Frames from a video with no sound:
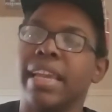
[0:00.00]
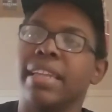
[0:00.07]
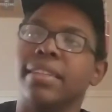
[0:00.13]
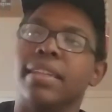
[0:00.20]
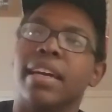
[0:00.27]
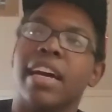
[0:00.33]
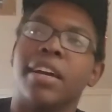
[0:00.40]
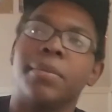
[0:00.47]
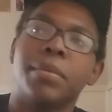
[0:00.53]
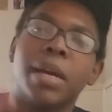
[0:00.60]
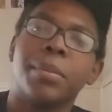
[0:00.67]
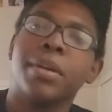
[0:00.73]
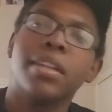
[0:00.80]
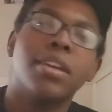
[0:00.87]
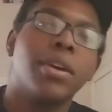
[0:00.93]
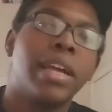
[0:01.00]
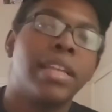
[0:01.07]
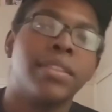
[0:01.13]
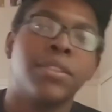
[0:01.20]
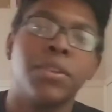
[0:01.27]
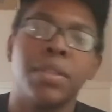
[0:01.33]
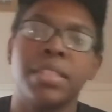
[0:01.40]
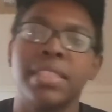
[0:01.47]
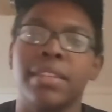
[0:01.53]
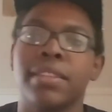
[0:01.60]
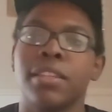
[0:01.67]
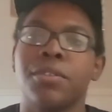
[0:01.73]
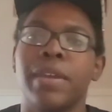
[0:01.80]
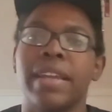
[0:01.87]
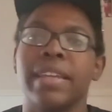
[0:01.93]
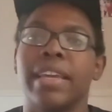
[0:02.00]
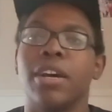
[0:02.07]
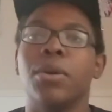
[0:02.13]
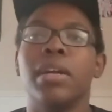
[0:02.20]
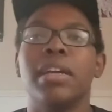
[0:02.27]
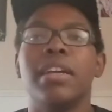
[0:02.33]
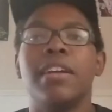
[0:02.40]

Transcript: and I'm, I'm gonna go ahead and throw this out there right now.